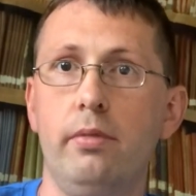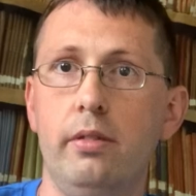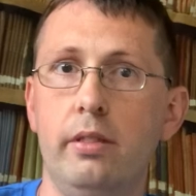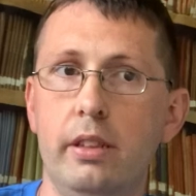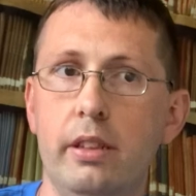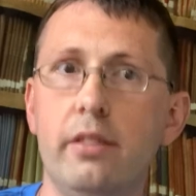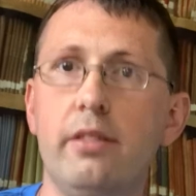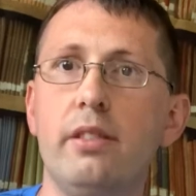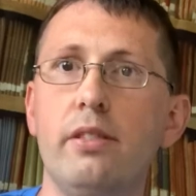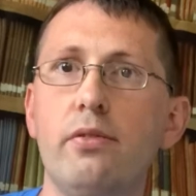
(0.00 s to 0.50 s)

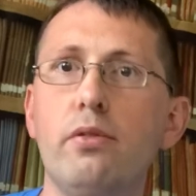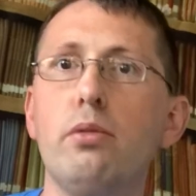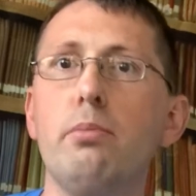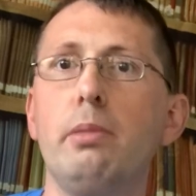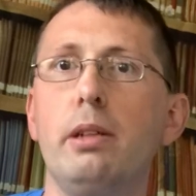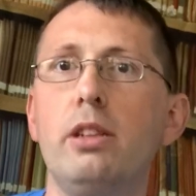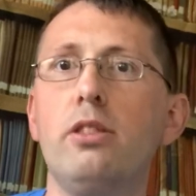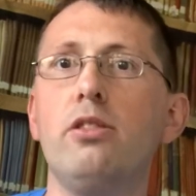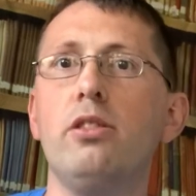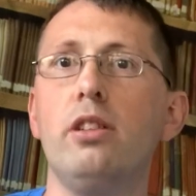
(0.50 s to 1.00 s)
This
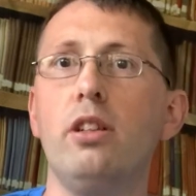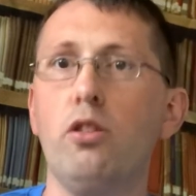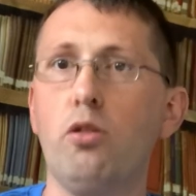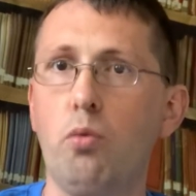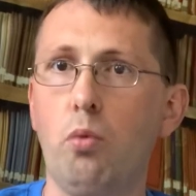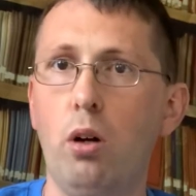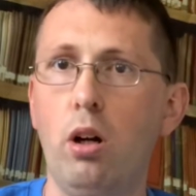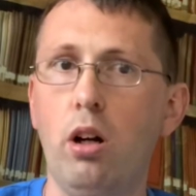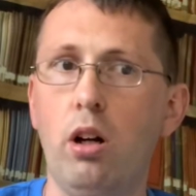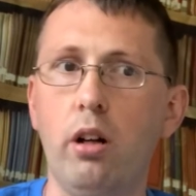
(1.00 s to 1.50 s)
information is
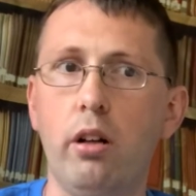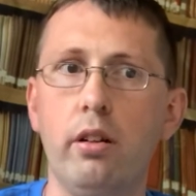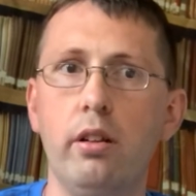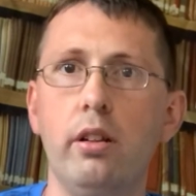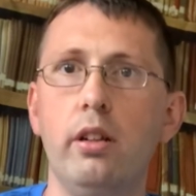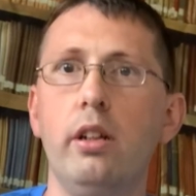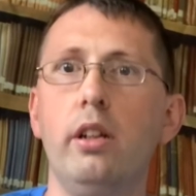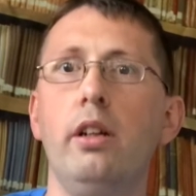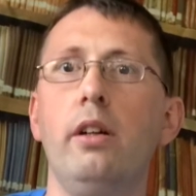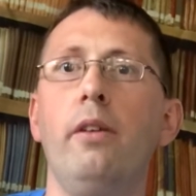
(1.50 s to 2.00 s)
wrong.
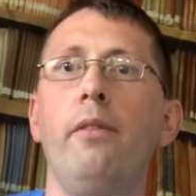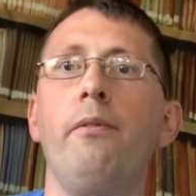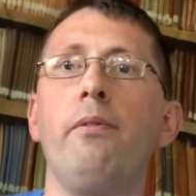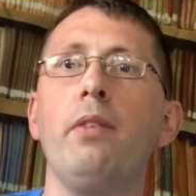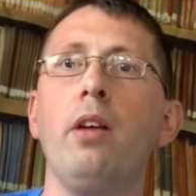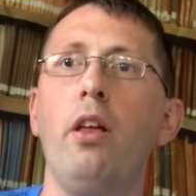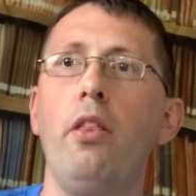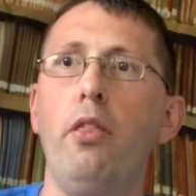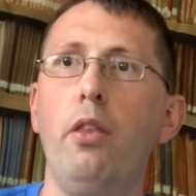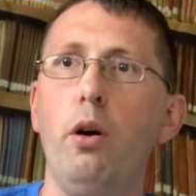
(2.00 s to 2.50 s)

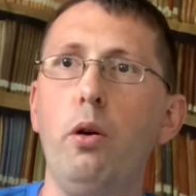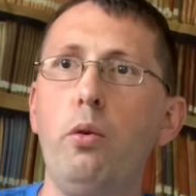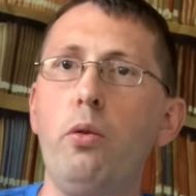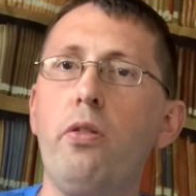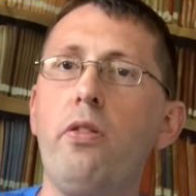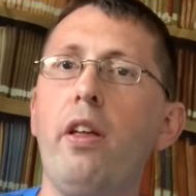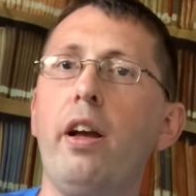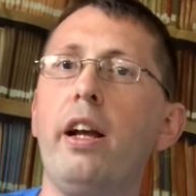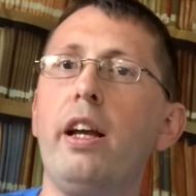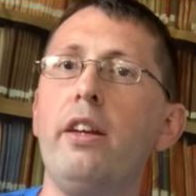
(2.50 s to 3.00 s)

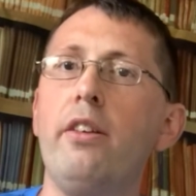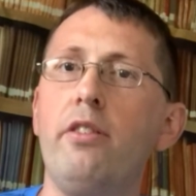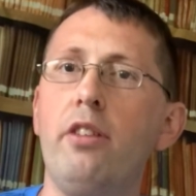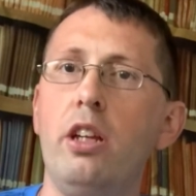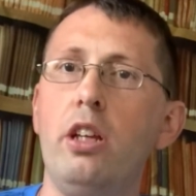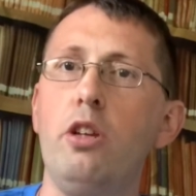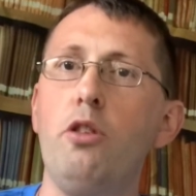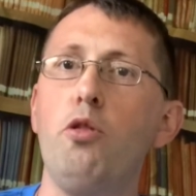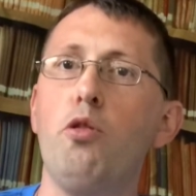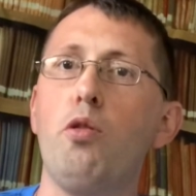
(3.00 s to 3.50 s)
Those that
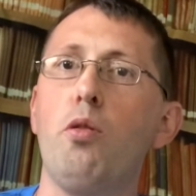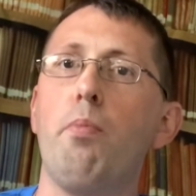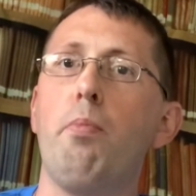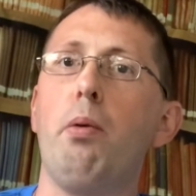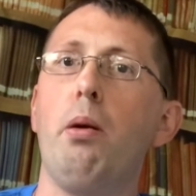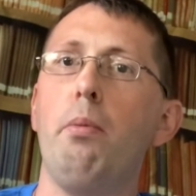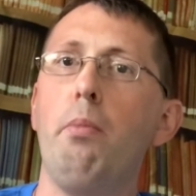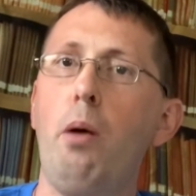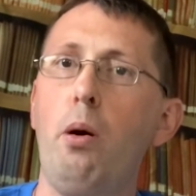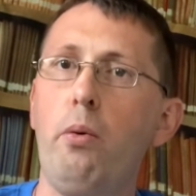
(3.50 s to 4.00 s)
continue to
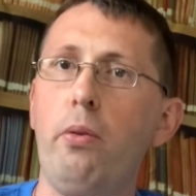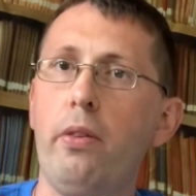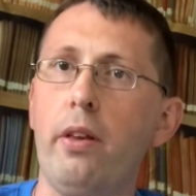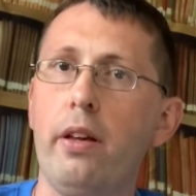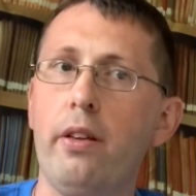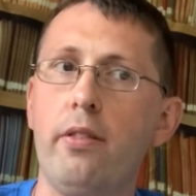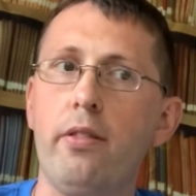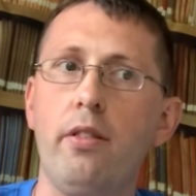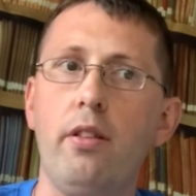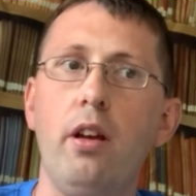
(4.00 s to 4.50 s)
promote
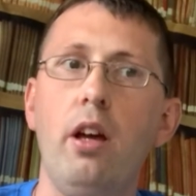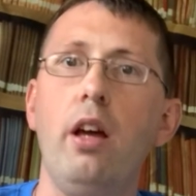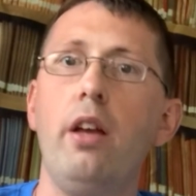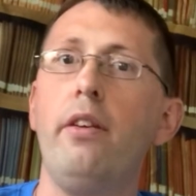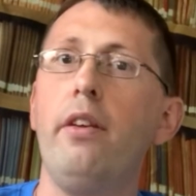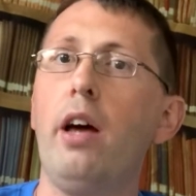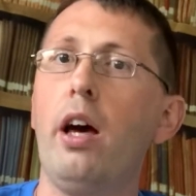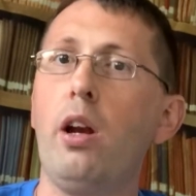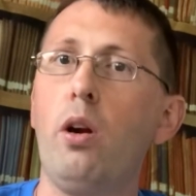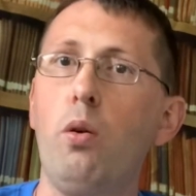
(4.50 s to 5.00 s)
this
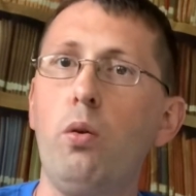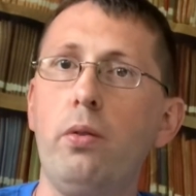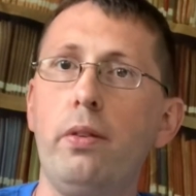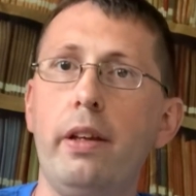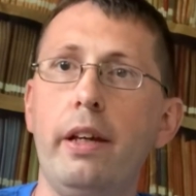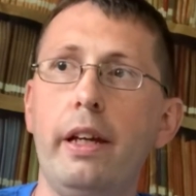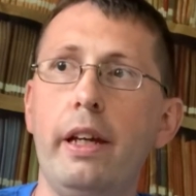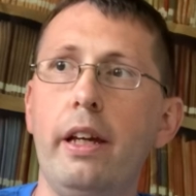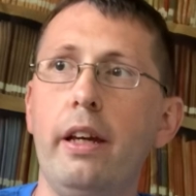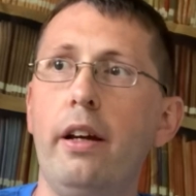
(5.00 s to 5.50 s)
not
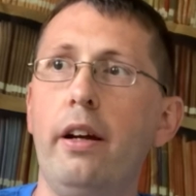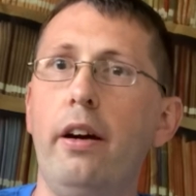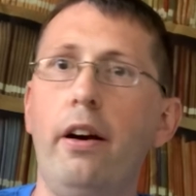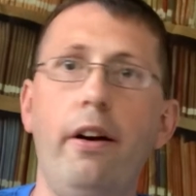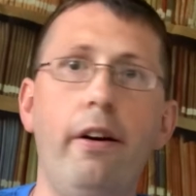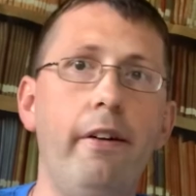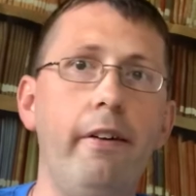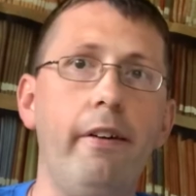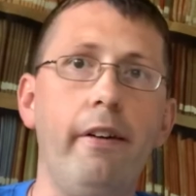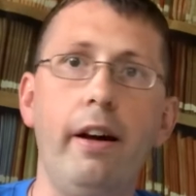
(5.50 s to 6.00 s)
only
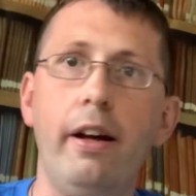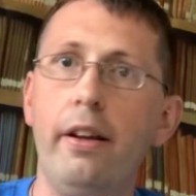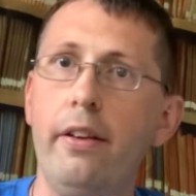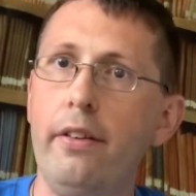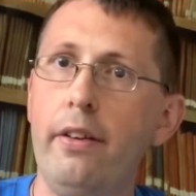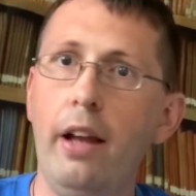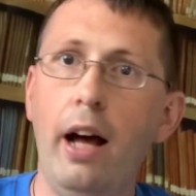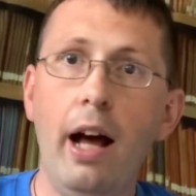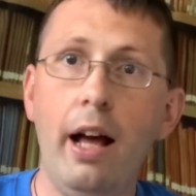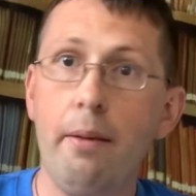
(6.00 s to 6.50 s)
are
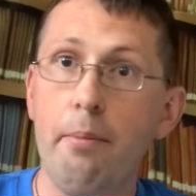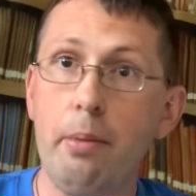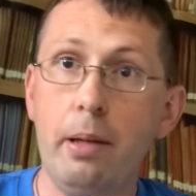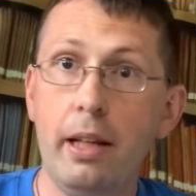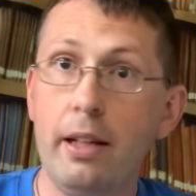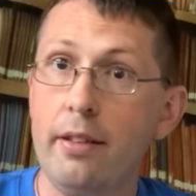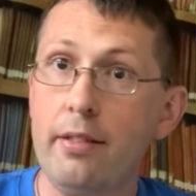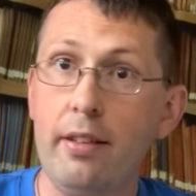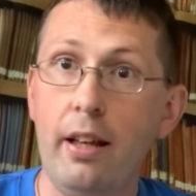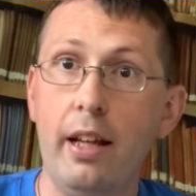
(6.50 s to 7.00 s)
not
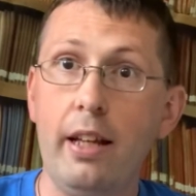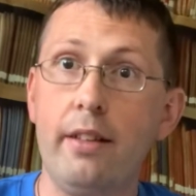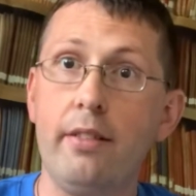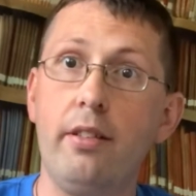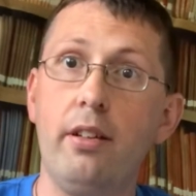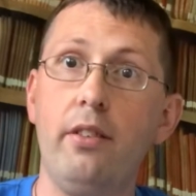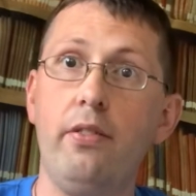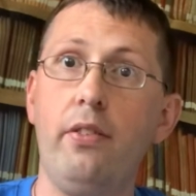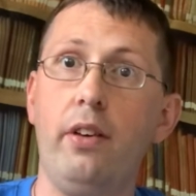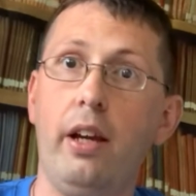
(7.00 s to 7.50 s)
being
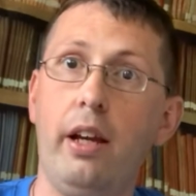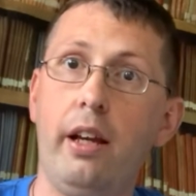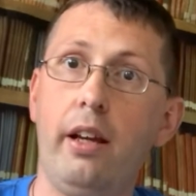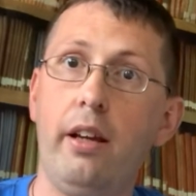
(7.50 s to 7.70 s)
scientific,